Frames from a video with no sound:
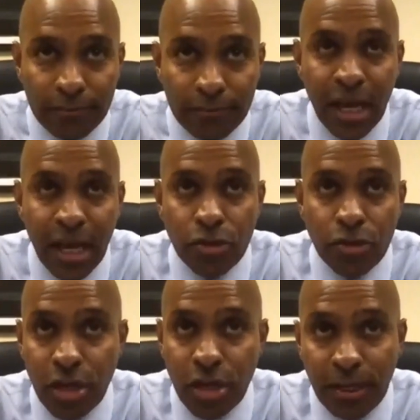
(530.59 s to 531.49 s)
somebody
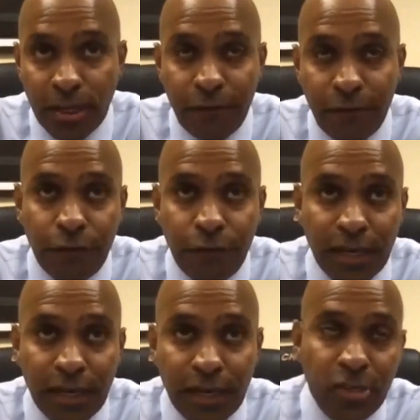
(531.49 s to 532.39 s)
who's at a higher
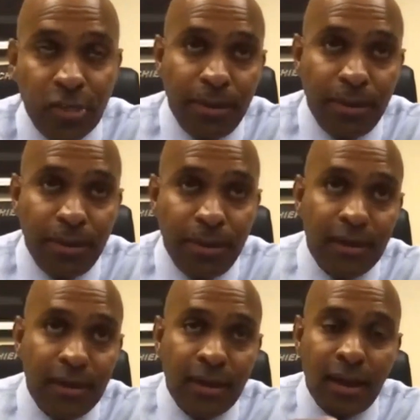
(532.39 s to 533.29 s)
level of authority
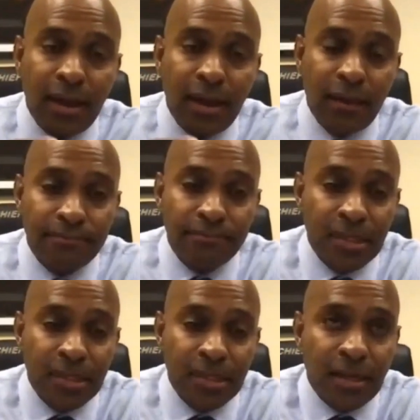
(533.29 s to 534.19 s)
that we can hold
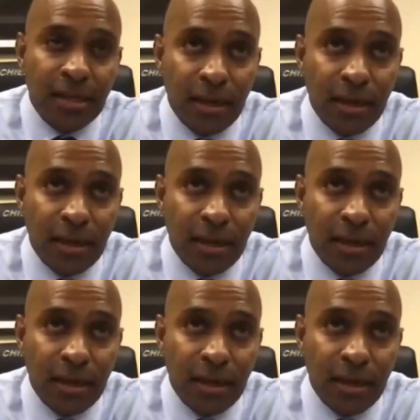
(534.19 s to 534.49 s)
accountable,